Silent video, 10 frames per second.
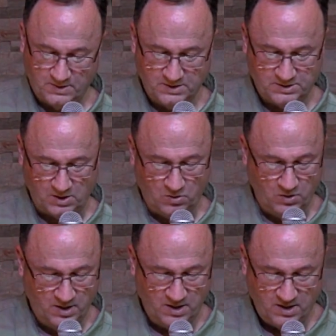So
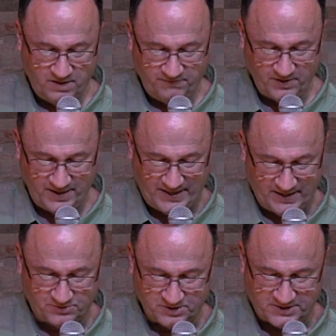very
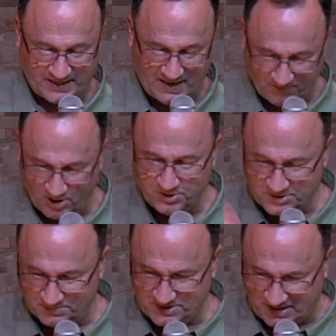interesting. I learned
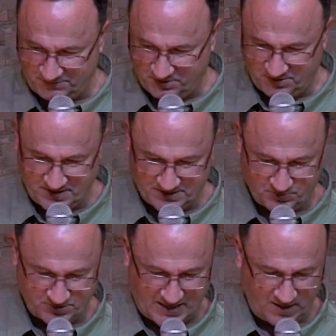some stuff during this,
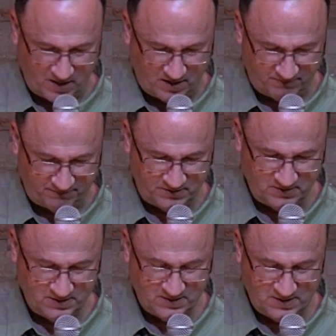which I love.
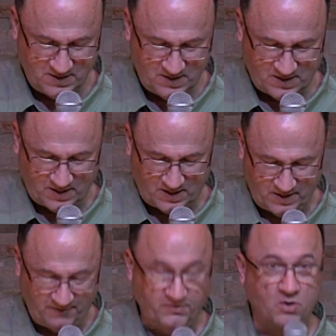
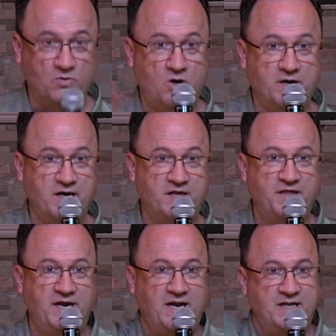If you don't learn
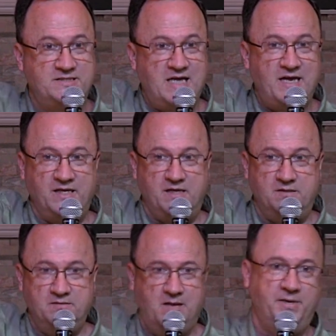anything, at least I did.
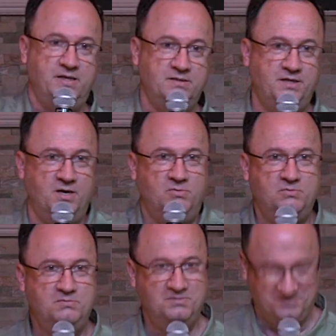I mean, you
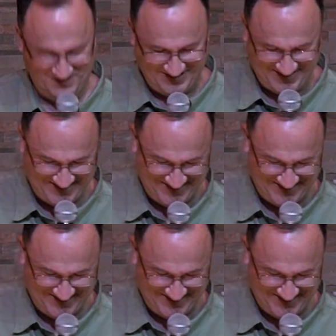know.